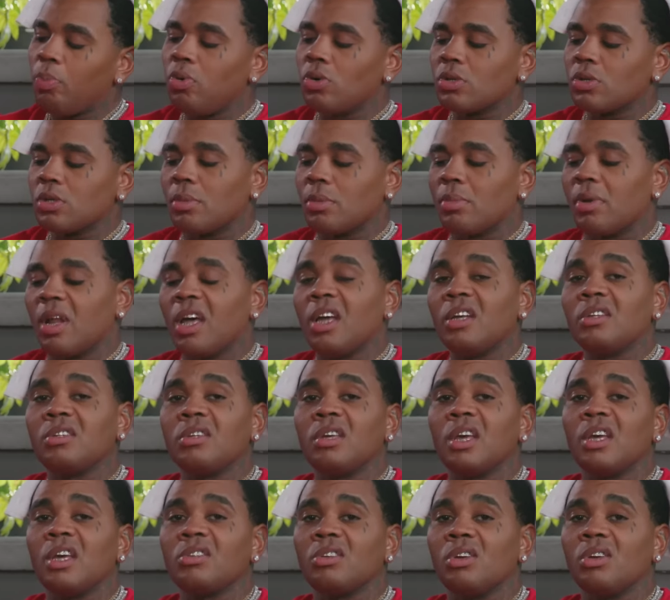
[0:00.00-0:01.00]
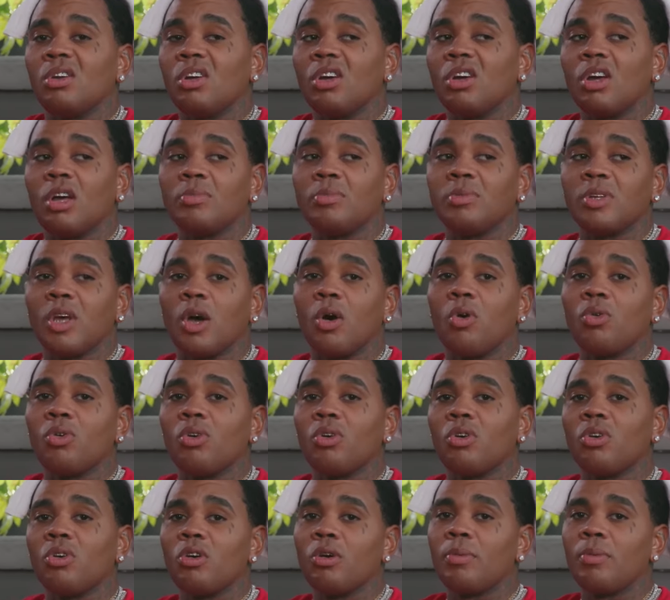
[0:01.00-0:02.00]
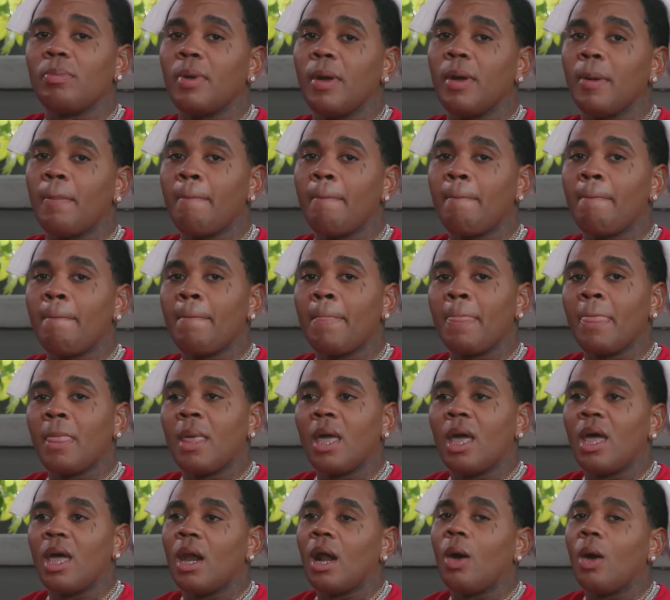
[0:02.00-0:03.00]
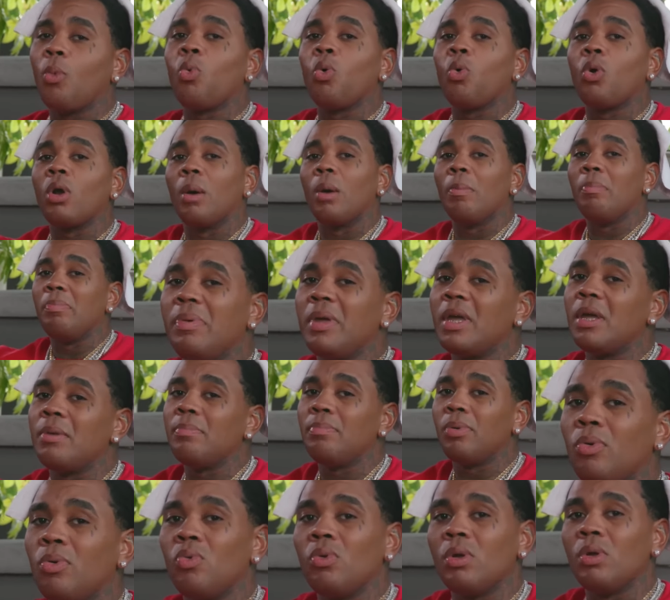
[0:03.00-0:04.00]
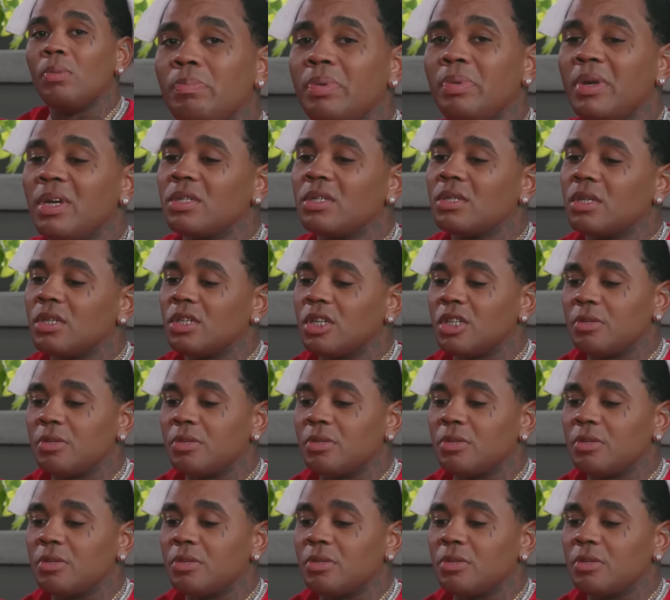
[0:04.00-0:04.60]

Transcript: to put some latex gloves on, you heard me? And I want a big booty bitch to